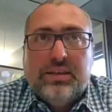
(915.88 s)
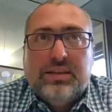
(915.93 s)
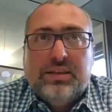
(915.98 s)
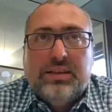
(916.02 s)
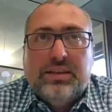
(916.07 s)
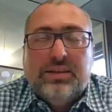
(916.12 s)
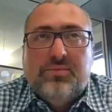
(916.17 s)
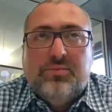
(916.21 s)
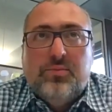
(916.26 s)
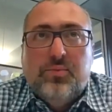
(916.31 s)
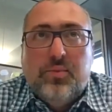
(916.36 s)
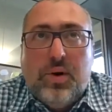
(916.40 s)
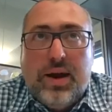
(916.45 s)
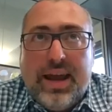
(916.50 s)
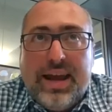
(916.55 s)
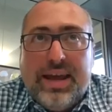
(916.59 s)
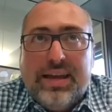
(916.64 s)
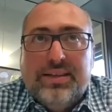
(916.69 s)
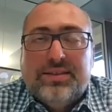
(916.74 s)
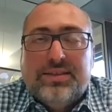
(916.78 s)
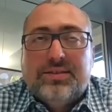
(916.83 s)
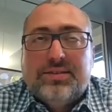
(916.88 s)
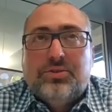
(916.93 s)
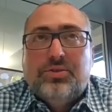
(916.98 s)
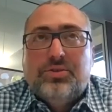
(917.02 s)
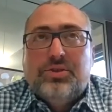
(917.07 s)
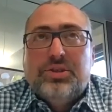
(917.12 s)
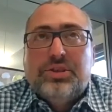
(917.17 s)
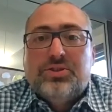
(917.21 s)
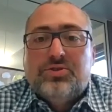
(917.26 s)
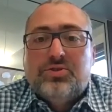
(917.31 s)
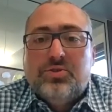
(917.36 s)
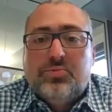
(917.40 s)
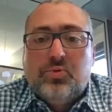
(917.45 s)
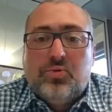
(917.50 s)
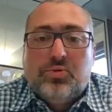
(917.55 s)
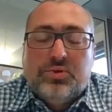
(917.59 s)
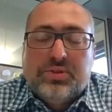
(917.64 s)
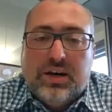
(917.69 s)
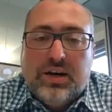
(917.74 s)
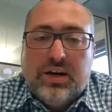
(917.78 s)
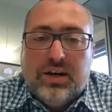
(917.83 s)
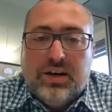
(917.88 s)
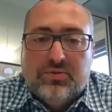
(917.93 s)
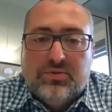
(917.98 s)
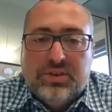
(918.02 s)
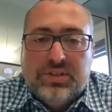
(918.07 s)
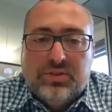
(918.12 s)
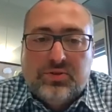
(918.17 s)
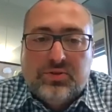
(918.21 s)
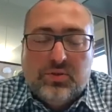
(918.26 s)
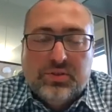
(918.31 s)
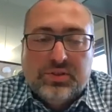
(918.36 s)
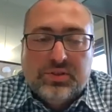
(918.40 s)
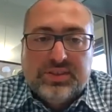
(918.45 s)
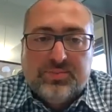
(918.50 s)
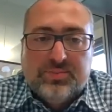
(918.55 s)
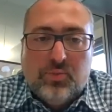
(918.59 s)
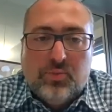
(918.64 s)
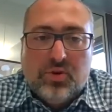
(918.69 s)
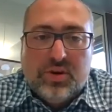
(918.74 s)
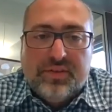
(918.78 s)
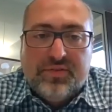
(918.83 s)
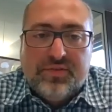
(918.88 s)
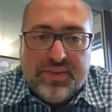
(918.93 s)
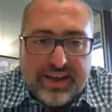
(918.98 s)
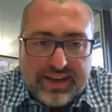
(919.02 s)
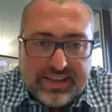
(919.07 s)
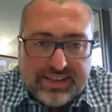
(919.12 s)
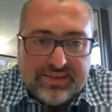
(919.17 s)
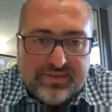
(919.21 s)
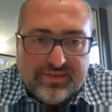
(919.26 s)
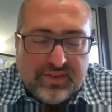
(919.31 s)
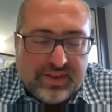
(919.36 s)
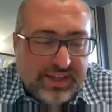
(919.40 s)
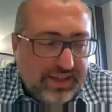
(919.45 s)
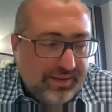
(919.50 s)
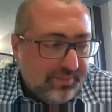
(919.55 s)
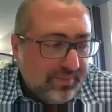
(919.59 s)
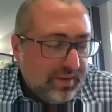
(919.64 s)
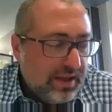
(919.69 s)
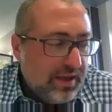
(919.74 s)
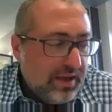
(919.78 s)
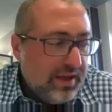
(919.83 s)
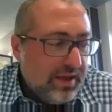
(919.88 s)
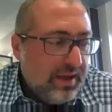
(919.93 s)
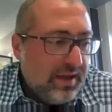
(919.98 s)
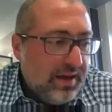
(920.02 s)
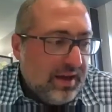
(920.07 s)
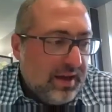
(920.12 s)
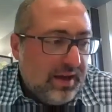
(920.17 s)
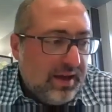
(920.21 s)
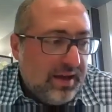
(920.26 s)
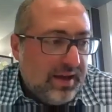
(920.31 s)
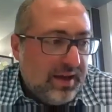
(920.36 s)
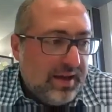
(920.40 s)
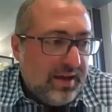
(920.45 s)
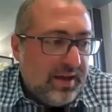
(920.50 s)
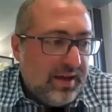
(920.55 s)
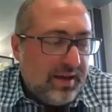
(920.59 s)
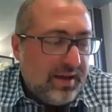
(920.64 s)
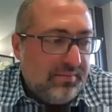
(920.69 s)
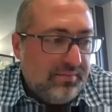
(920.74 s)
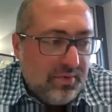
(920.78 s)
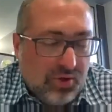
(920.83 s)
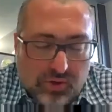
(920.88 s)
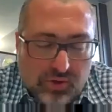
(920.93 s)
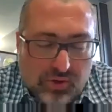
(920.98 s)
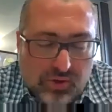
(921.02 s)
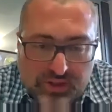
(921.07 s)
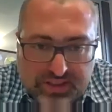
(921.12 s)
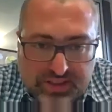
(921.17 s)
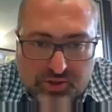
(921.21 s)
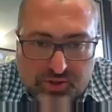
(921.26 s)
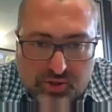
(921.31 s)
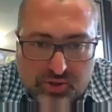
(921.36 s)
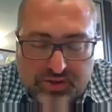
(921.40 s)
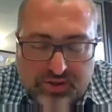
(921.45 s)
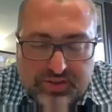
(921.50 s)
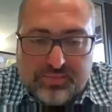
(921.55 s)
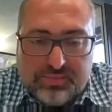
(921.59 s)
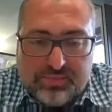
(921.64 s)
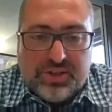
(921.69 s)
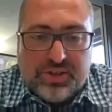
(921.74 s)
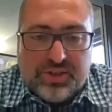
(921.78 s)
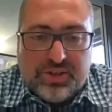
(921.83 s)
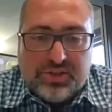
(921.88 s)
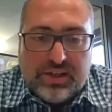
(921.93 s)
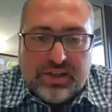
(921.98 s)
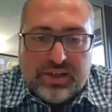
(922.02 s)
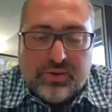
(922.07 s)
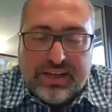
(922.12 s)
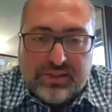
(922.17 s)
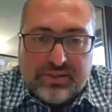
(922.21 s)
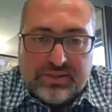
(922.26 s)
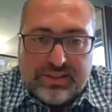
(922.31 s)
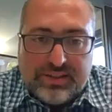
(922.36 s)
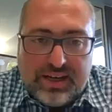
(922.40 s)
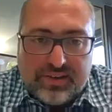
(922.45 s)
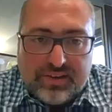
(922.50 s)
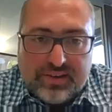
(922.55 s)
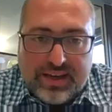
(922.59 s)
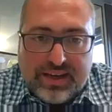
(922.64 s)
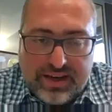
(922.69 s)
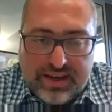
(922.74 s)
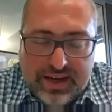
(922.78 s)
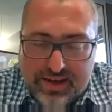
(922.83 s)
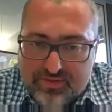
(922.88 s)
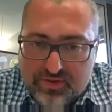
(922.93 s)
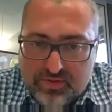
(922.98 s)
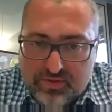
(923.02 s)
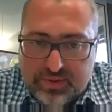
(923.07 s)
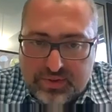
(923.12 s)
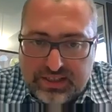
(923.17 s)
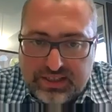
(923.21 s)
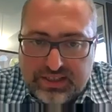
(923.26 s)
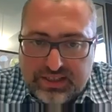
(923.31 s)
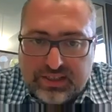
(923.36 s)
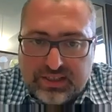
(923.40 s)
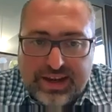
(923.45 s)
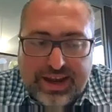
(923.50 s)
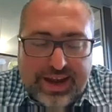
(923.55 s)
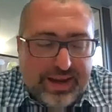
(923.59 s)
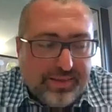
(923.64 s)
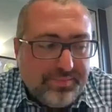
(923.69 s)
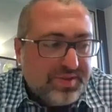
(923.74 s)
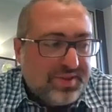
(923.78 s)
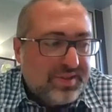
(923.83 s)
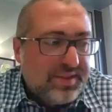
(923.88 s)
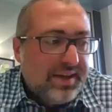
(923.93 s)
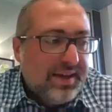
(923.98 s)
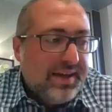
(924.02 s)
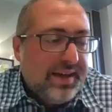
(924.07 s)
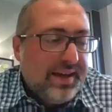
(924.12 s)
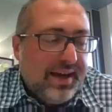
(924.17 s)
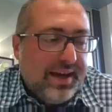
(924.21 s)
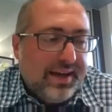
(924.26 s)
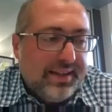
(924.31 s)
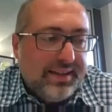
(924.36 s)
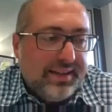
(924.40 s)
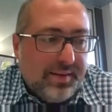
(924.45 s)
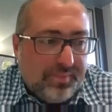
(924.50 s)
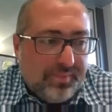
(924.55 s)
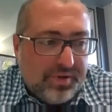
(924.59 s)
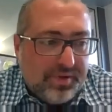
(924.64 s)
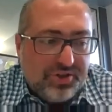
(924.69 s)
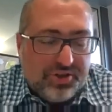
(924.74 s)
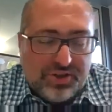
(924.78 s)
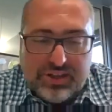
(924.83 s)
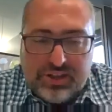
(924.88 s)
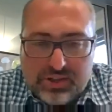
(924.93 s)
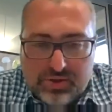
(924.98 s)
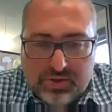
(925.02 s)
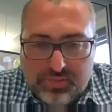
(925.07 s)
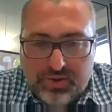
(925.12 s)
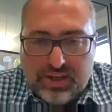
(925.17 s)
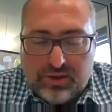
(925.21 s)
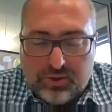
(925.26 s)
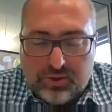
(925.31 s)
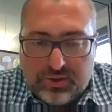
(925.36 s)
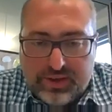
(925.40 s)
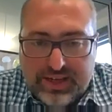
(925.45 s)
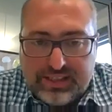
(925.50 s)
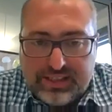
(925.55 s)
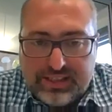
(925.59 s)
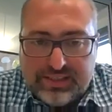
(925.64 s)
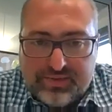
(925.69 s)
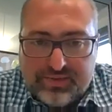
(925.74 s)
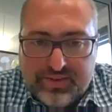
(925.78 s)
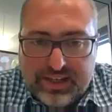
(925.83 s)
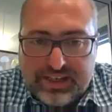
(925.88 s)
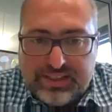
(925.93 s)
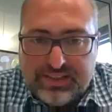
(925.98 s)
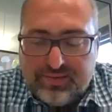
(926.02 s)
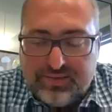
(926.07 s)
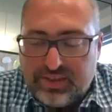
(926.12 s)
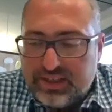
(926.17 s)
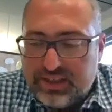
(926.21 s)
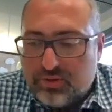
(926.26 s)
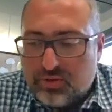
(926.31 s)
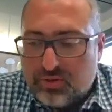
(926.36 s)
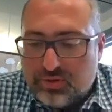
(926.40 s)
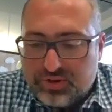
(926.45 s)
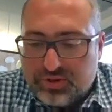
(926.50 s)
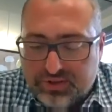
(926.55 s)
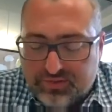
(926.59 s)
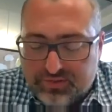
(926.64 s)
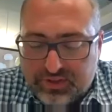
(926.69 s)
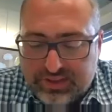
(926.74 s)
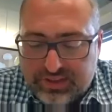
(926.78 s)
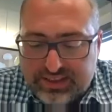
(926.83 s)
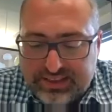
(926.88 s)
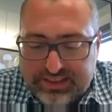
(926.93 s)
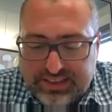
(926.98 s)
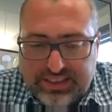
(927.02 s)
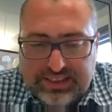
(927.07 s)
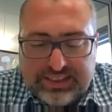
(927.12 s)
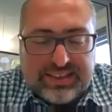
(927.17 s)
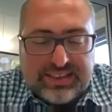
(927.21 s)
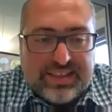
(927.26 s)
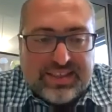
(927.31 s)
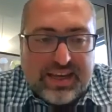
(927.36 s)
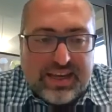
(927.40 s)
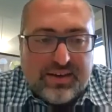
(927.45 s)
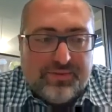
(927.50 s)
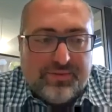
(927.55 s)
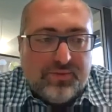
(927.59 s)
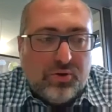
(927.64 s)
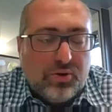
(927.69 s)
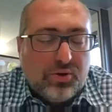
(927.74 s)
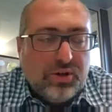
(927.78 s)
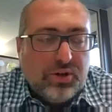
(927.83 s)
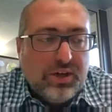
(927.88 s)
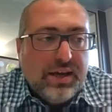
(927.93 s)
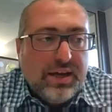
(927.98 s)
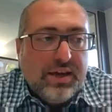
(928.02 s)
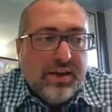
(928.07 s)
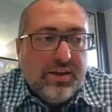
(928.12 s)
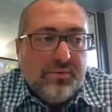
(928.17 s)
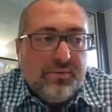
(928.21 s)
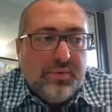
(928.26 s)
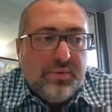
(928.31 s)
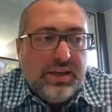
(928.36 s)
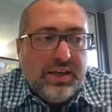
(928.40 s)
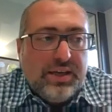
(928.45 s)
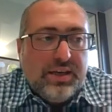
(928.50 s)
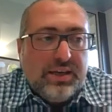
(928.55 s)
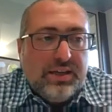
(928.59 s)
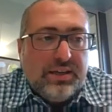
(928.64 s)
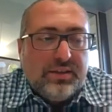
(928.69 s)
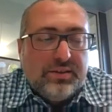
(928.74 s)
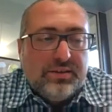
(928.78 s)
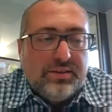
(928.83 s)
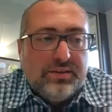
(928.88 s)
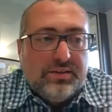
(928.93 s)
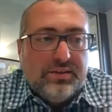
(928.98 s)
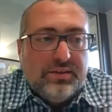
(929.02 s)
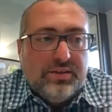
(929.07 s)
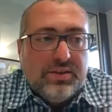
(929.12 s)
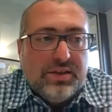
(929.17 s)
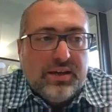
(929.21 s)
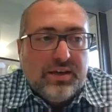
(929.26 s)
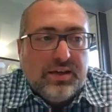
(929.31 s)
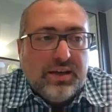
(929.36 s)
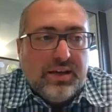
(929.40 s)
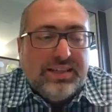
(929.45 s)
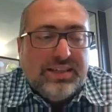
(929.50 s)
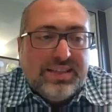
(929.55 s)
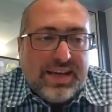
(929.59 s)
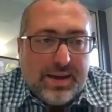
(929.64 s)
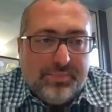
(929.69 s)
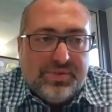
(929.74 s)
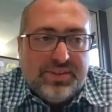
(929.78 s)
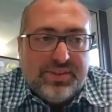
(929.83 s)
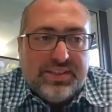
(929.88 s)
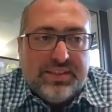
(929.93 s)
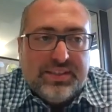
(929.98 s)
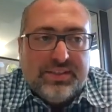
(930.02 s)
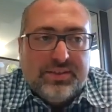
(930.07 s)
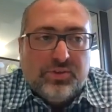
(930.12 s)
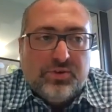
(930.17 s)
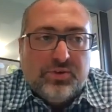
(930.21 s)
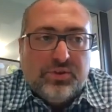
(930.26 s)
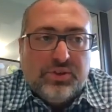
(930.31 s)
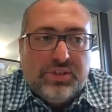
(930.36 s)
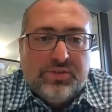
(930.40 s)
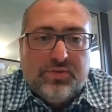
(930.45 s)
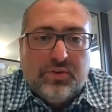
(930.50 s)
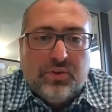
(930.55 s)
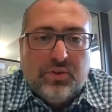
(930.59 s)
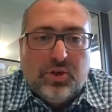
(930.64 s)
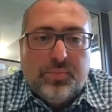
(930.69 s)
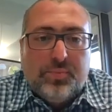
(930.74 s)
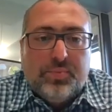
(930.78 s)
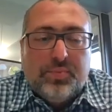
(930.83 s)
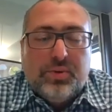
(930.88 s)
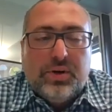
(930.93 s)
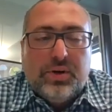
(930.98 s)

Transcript: the ways to distribute our resources more effectively. There's a certain budget allocated to healthcare, everybody claims, and that budget needs to be allocated effectively across different diseases. Therefore, we attempted to develop